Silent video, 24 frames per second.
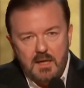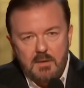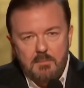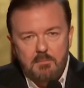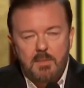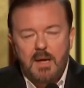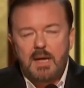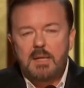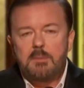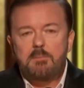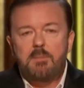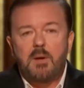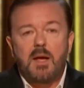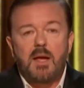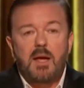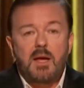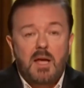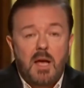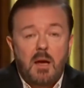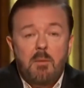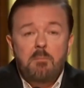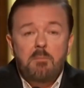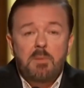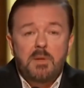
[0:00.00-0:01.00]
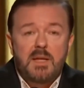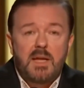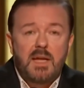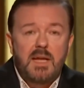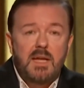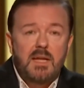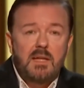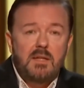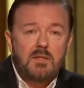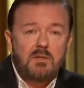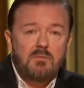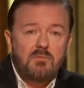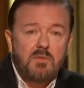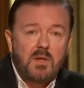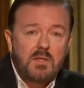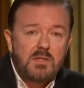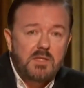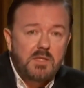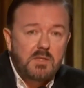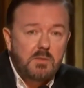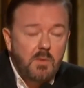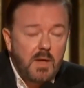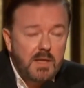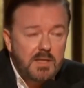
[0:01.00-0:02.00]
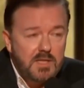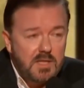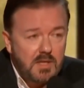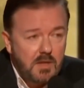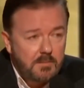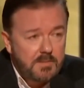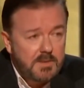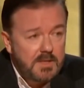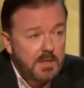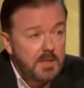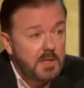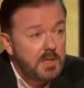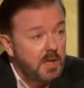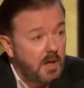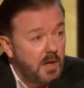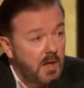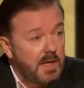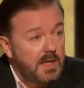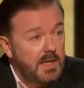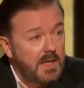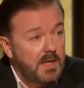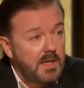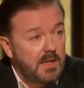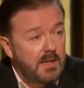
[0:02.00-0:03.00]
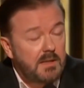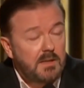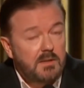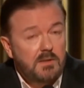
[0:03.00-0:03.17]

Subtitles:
made by a company that runs sweatshops in China.